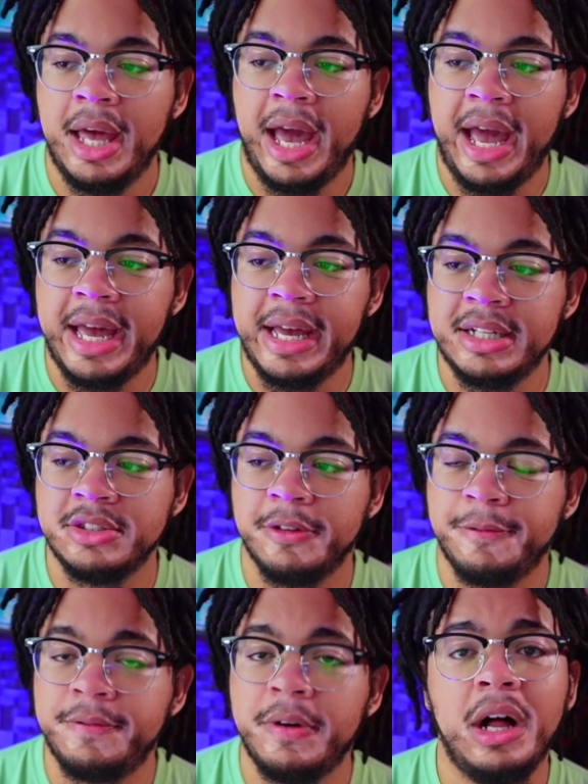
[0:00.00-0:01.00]
And
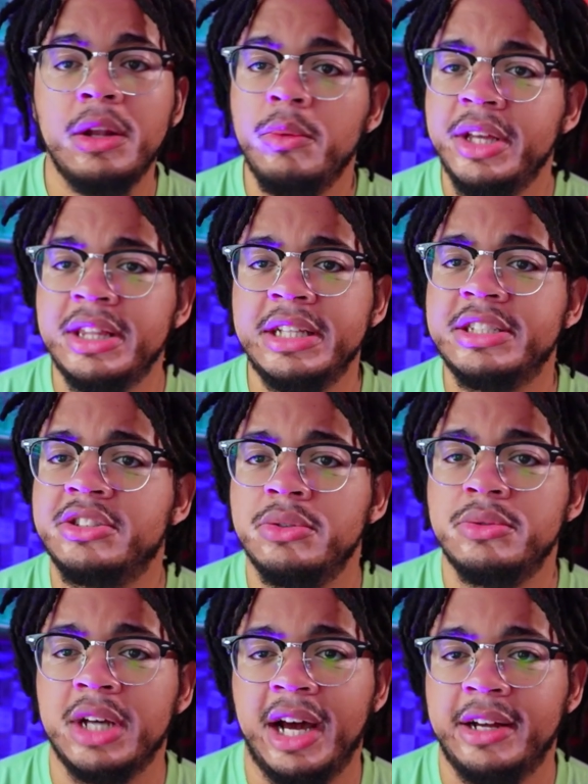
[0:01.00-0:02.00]
following these two
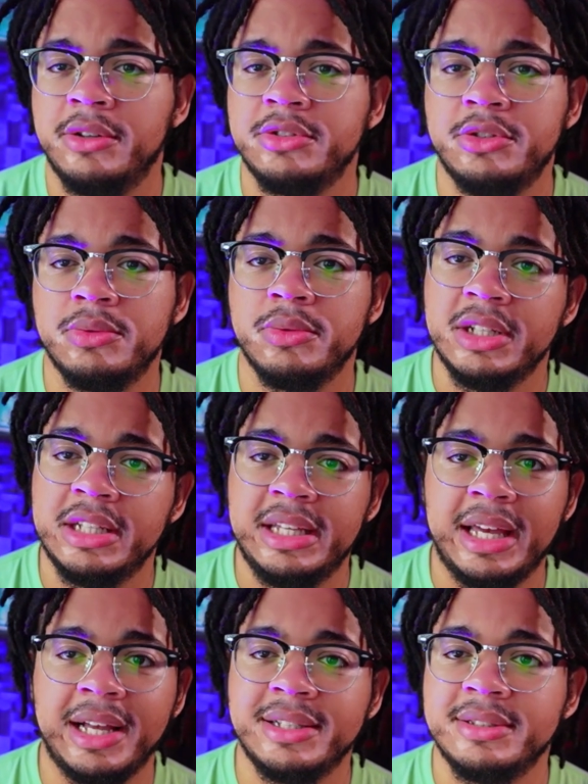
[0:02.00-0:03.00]
titles, you really
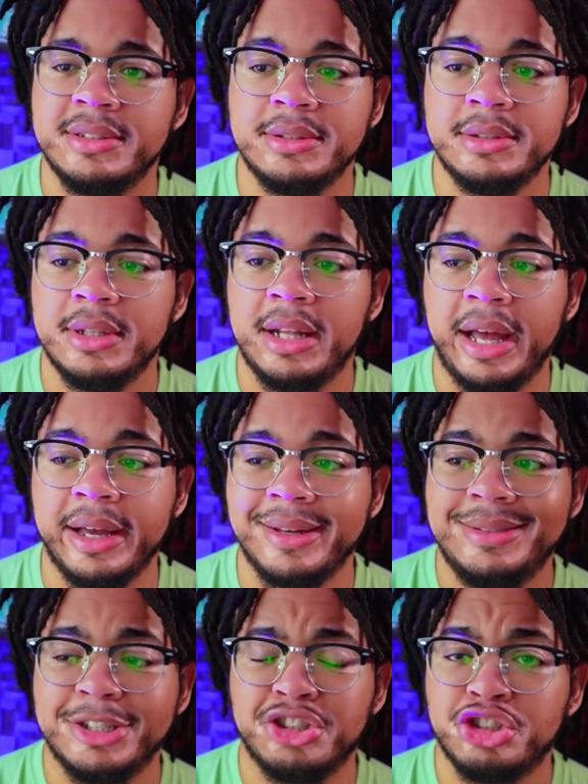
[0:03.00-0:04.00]
get
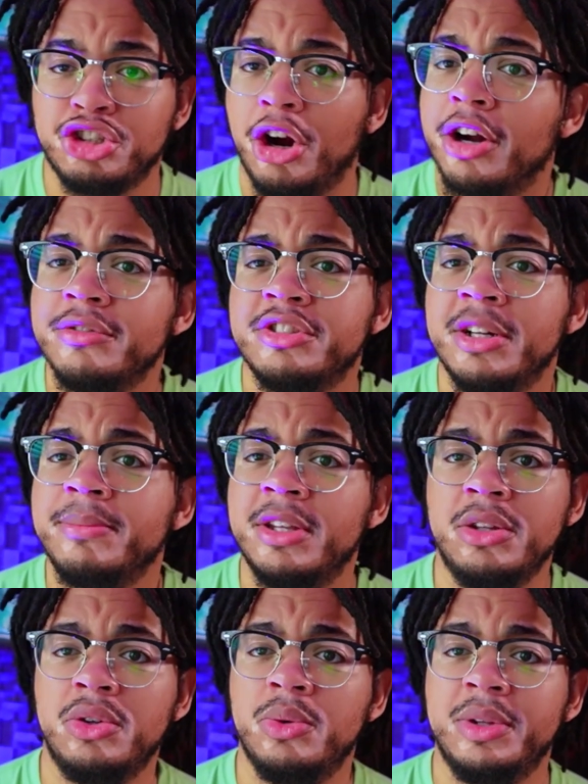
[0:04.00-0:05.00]
like the start of
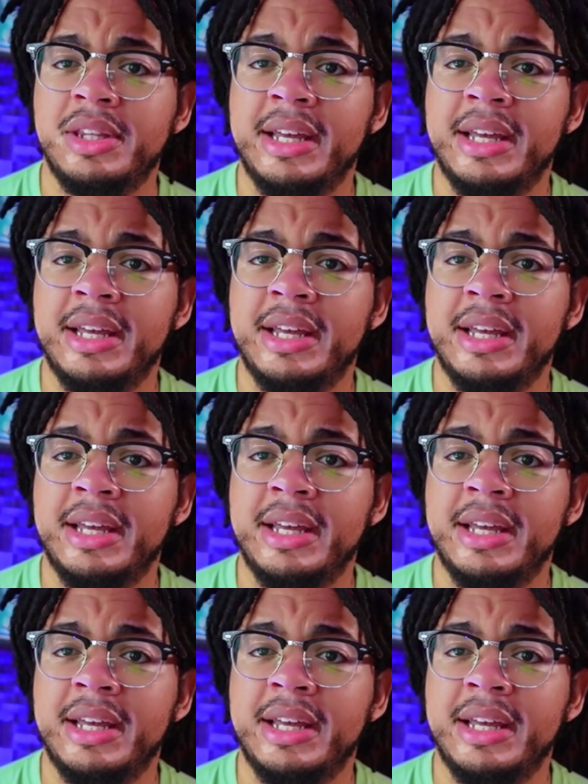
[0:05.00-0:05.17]
something new with the